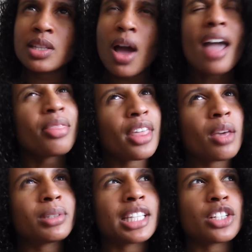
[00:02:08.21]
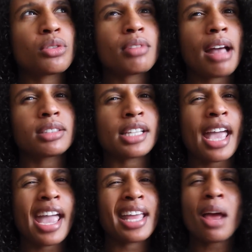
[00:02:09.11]
So I think it was like
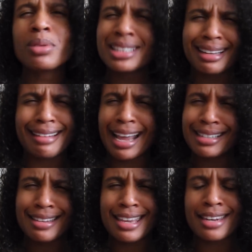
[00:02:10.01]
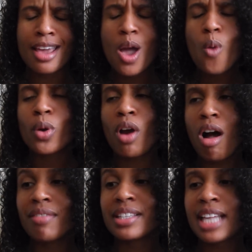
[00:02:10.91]
2008. I was like 19 when
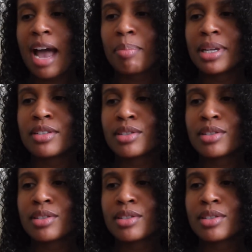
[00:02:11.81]
all this happened.